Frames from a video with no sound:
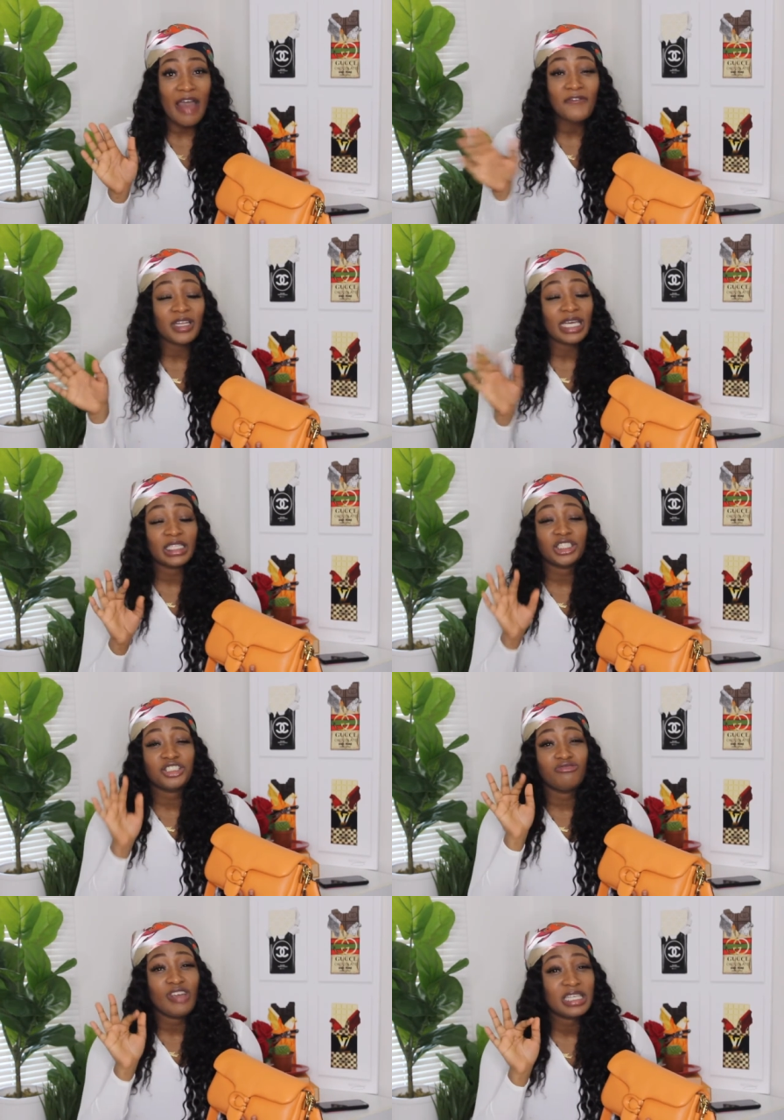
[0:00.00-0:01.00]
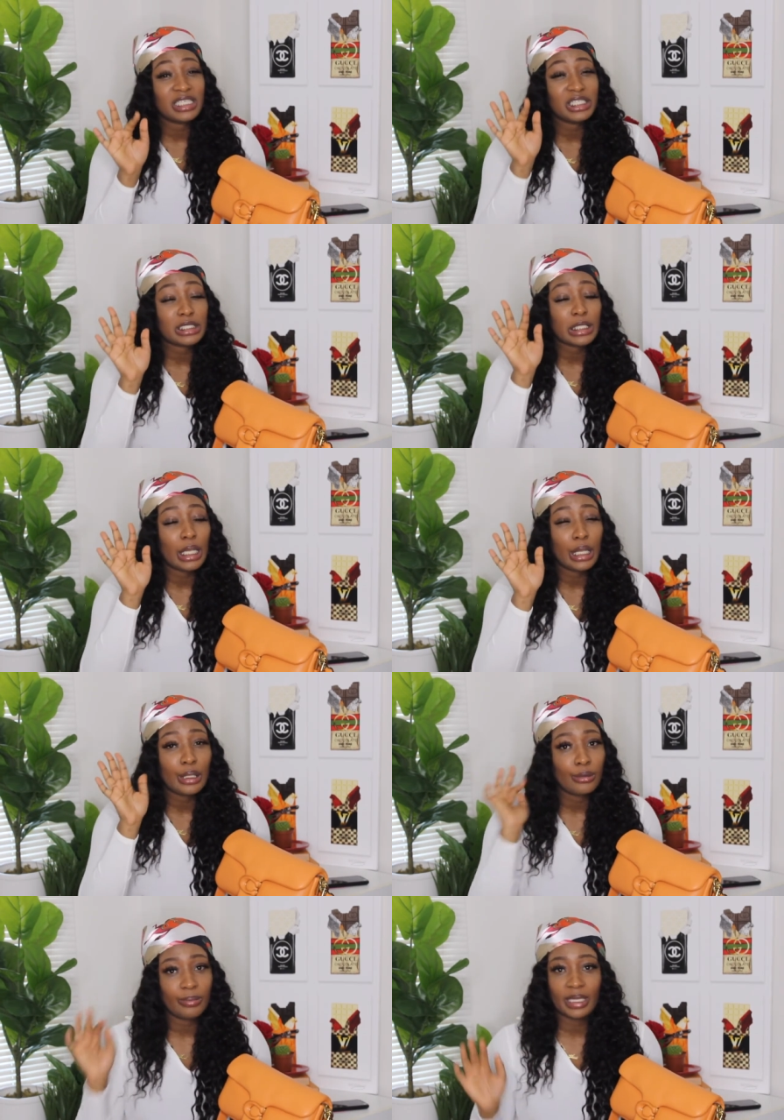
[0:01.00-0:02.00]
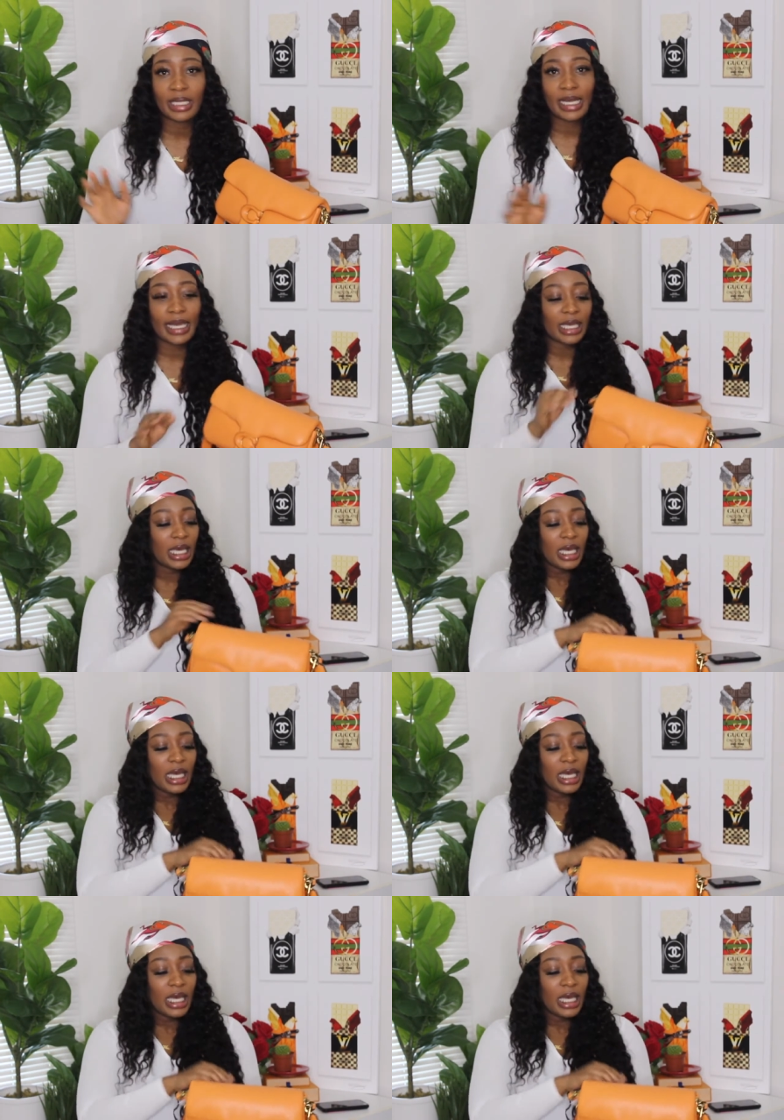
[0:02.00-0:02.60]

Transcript: I feel like they should raise it just a little bit. Like,